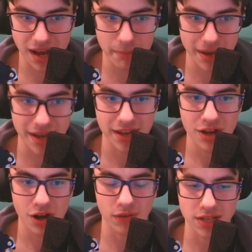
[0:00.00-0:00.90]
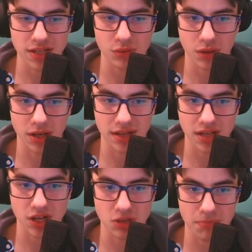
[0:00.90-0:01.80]
A bit of
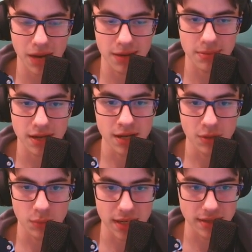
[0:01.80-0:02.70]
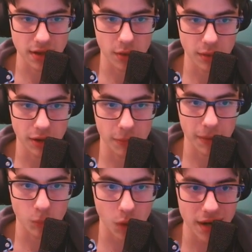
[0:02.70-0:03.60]
disorganisation. Maybe we need to go a little
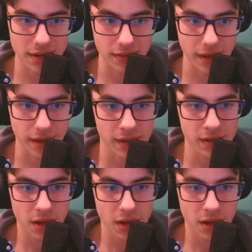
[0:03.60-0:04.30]
bit wider there.